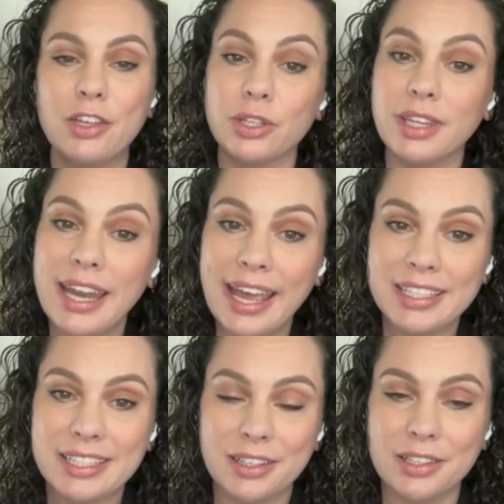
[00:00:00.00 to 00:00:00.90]
So the
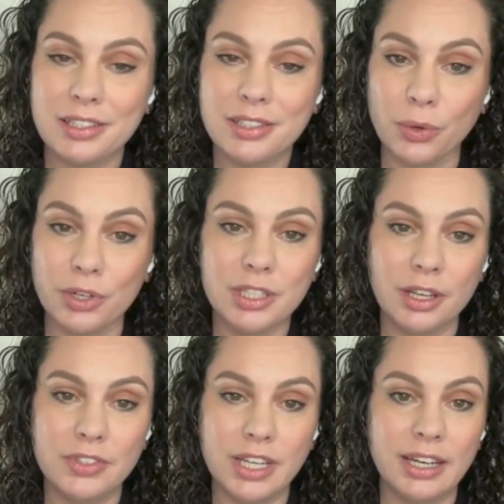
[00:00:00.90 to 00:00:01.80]
next source
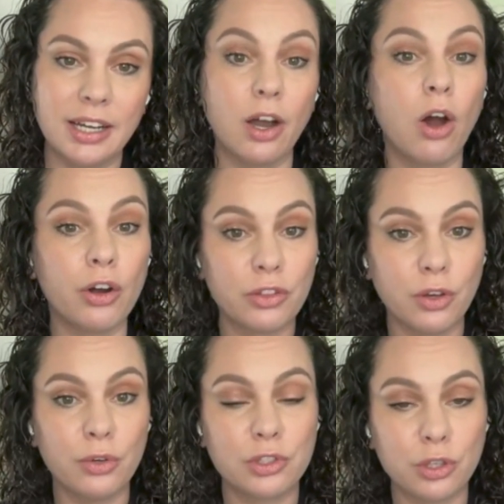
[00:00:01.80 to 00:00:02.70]
of data are
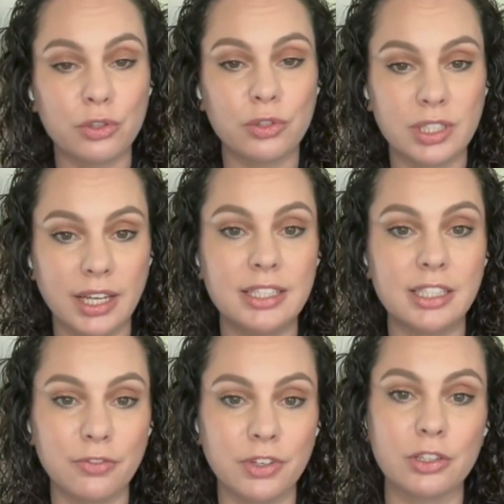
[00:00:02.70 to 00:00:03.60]
those social
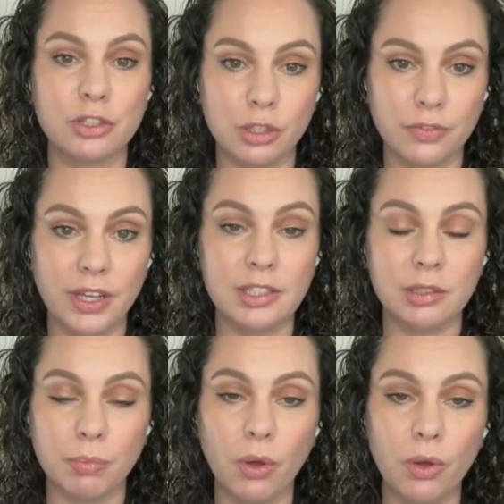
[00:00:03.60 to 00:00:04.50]
scientific surveys
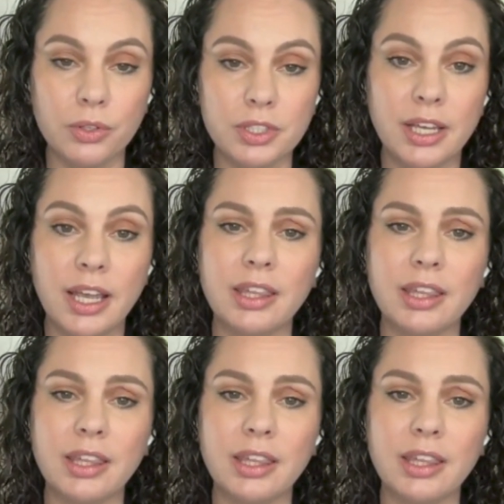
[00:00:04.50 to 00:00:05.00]
and polls.